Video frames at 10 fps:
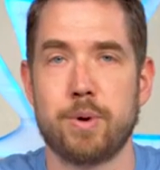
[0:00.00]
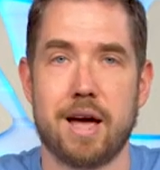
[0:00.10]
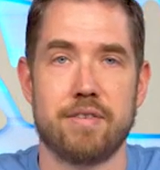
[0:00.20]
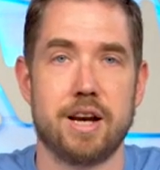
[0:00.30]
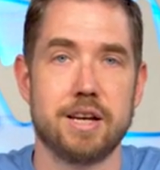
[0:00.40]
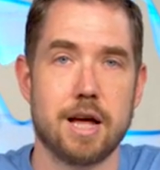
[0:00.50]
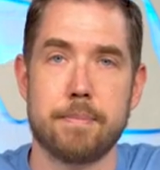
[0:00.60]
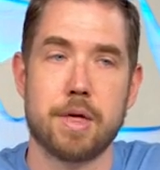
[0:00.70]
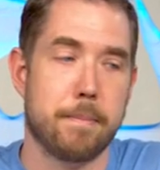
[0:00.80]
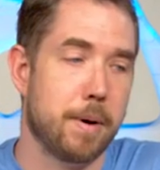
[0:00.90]
We have an
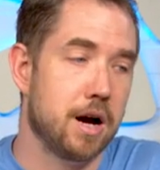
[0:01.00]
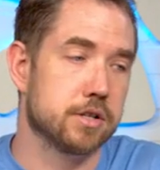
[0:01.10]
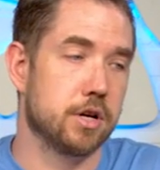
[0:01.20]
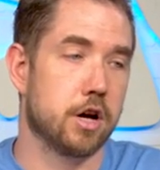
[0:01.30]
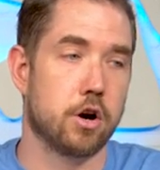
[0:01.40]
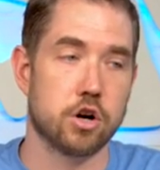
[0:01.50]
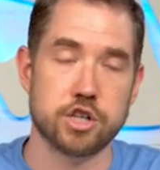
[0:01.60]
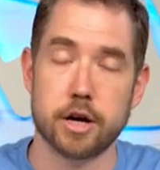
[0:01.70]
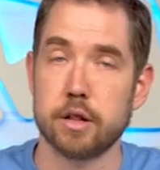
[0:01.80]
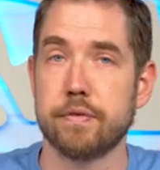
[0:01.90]
in-depth unboxing on our
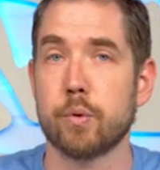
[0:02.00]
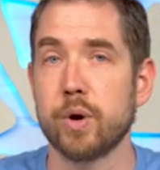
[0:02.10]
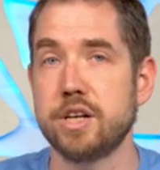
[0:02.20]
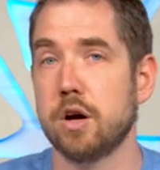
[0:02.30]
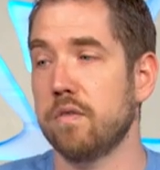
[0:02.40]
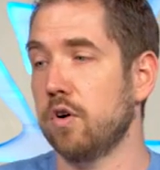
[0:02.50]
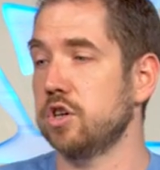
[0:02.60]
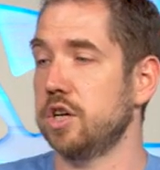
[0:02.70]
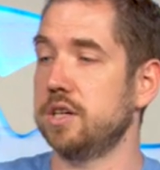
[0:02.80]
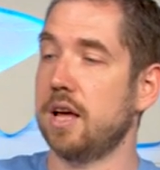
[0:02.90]
channel of the retail
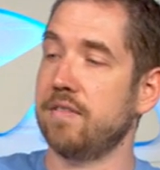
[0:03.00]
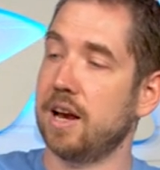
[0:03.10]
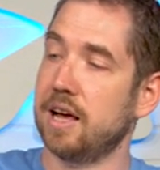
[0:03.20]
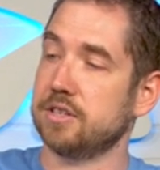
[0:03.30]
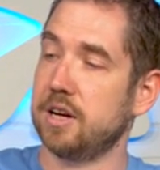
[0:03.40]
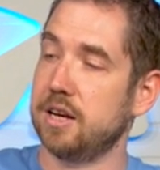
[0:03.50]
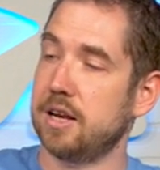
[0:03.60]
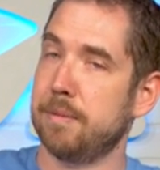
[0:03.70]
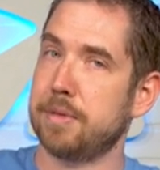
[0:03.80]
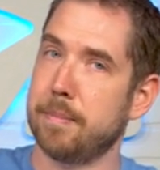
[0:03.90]
version. Devon has an
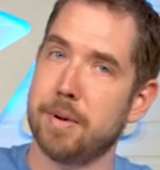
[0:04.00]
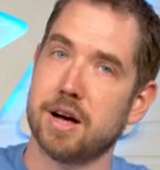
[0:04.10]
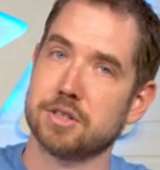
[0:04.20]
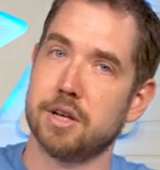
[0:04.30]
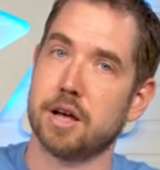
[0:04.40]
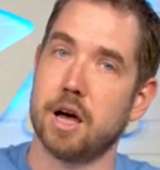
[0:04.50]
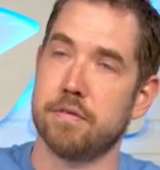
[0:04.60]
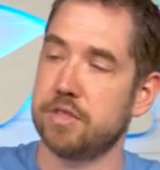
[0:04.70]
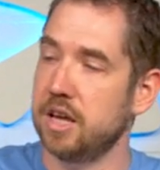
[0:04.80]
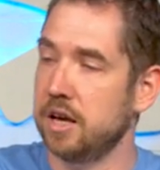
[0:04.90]
in-depth unboxing
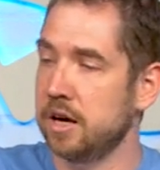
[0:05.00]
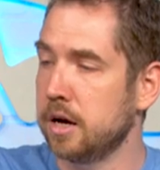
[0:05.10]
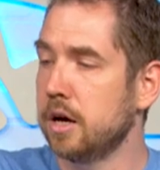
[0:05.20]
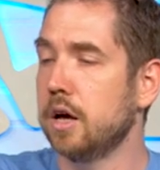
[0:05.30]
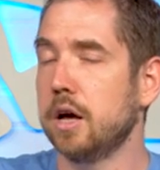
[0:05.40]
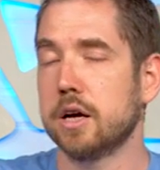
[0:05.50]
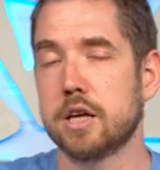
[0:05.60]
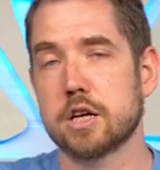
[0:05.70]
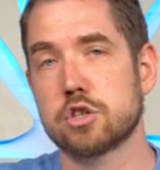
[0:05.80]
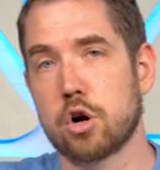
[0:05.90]
of the
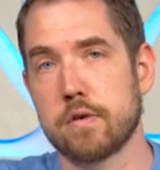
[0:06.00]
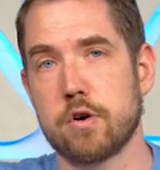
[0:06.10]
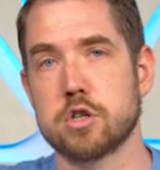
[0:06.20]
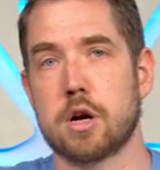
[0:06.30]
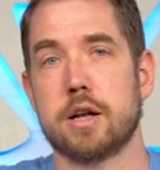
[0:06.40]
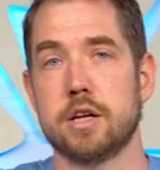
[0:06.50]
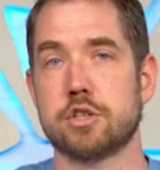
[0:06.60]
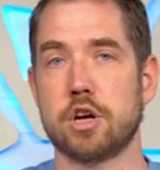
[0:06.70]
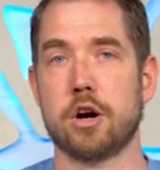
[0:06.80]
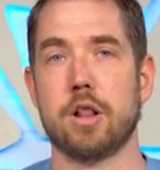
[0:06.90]
Kickstarter version on his
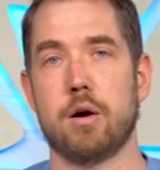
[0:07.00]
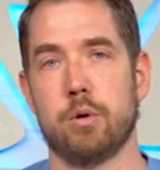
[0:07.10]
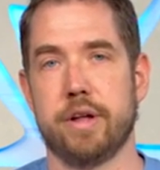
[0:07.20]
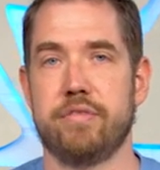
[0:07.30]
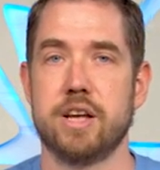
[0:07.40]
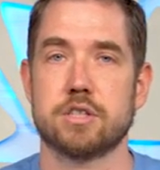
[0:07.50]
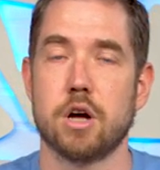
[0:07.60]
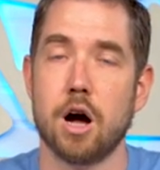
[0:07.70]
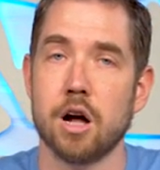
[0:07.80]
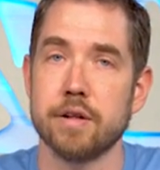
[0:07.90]
channel. I will leave links to
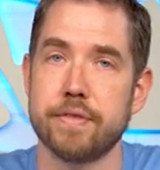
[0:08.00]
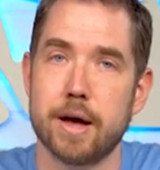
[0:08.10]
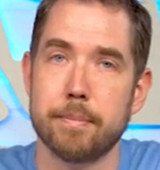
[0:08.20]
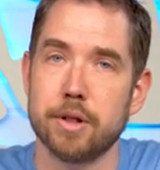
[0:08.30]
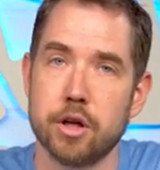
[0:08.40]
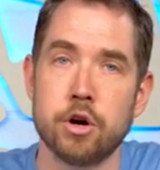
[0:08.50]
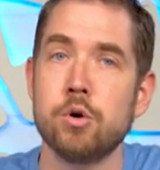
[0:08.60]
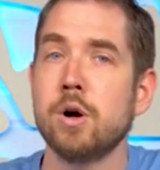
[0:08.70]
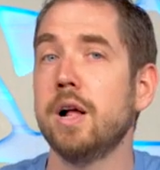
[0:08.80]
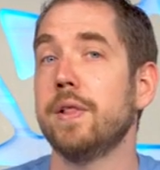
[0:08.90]
all of that
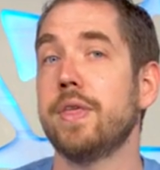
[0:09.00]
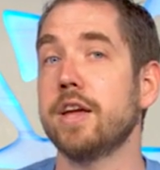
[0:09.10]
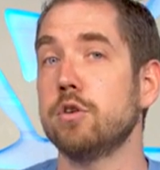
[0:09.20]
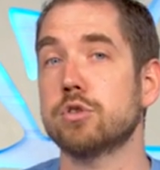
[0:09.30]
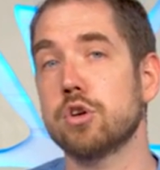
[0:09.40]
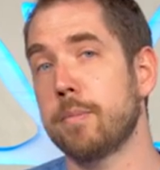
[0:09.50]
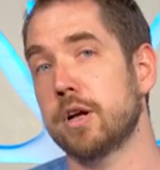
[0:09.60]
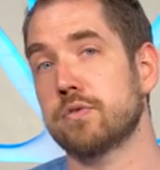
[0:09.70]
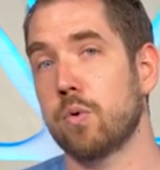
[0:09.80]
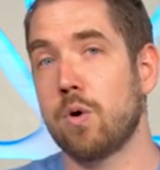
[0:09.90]
below. Thank you so
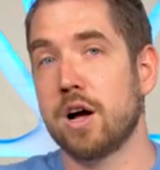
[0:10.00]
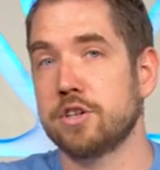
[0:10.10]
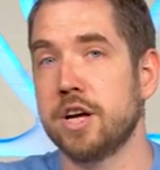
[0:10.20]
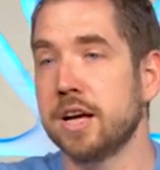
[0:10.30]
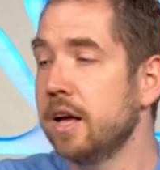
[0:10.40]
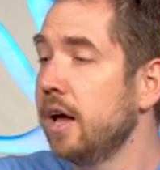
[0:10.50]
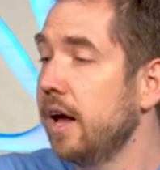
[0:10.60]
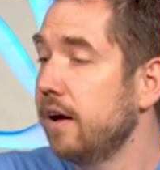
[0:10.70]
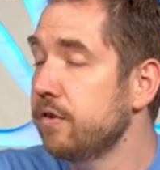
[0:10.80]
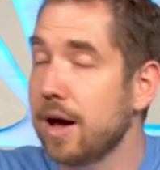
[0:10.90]
much for watching.
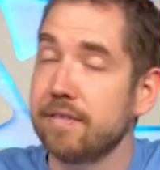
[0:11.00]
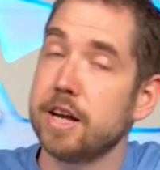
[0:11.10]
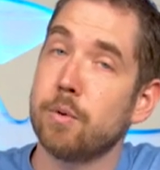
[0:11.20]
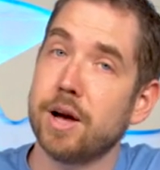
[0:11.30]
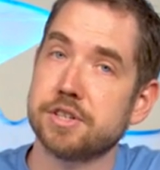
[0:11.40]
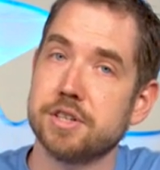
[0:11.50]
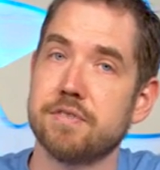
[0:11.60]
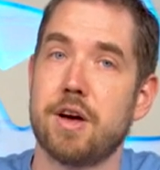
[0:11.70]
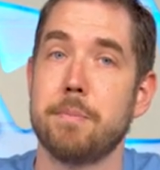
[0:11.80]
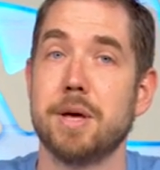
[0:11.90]
If you have any questions,
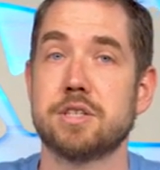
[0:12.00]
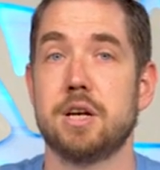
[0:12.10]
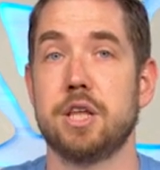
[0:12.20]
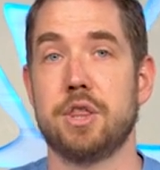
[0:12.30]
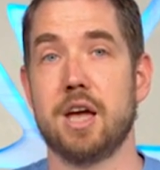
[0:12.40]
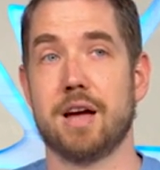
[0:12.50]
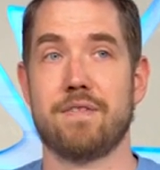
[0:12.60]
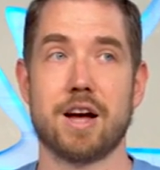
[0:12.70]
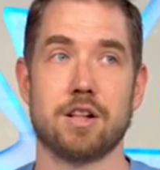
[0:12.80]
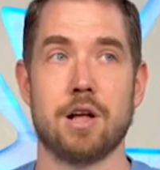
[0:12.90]
if I missed anything,
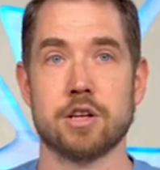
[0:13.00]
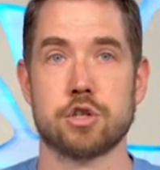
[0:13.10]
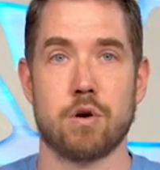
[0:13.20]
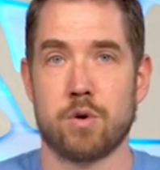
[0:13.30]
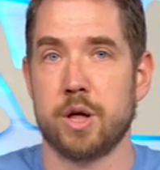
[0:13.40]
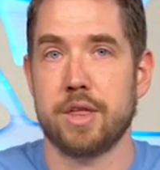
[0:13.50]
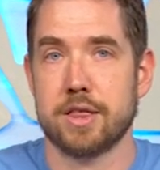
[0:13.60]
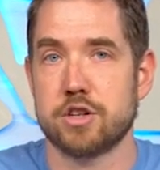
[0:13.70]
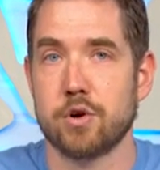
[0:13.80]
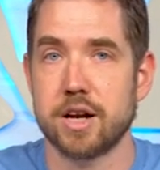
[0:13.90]
if I glossed over anything
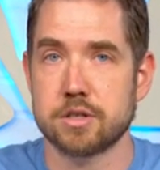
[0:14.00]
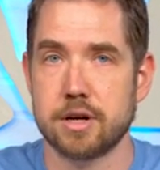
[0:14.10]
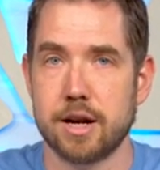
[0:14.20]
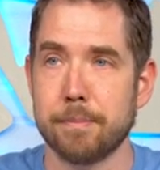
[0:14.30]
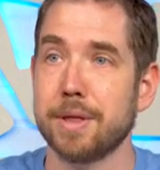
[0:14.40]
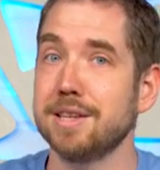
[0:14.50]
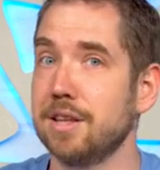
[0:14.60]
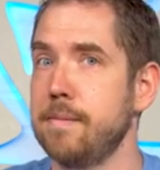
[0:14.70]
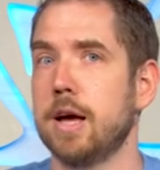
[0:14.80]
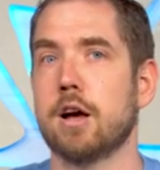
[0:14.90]
that you're interested in, please
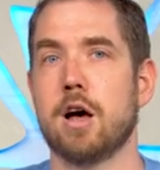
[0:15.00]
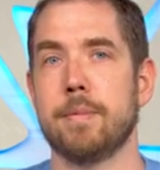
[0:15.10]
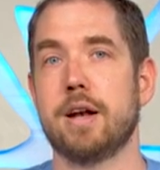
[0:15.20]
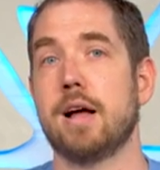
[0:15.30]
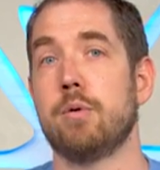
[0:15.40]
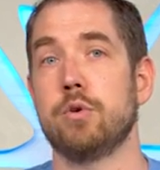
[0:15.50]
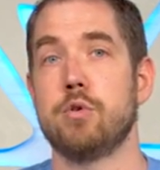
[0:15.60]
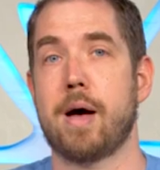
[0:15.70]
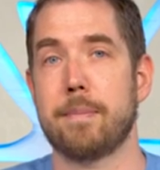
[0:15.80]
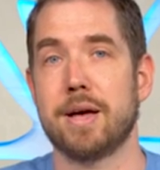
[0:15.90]
leave me a comment and I will
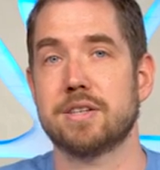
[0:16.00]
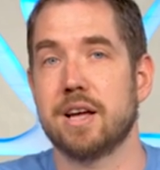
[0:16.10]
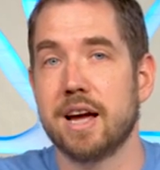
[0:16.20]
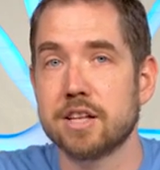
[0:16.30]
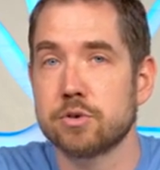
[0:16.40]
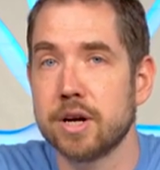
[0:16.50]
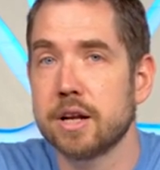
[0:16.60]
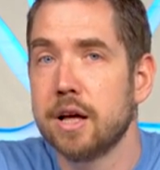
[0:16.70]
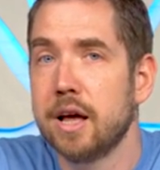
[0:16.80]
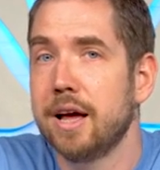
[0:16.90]
do my best to answer
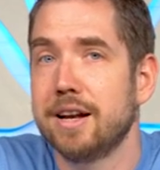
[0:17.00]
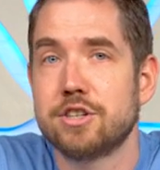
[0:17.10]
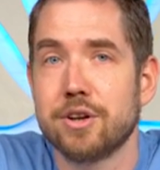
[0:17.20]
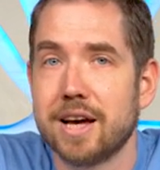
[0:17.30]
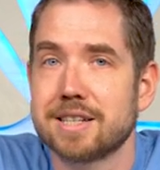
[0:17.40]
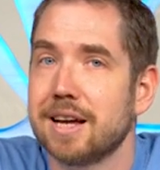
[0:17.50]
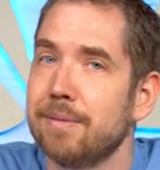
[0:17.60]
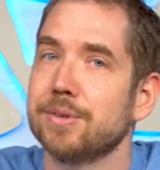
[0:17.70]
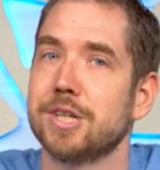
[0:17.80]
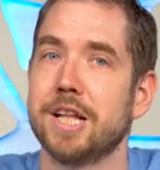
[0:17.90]
it. Until next
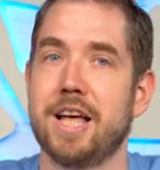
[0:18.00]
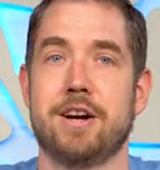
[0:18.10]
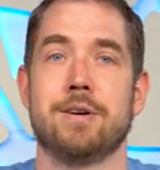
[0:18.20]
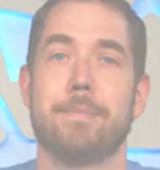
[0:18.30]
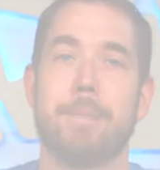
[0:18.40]
time, we'll see you later.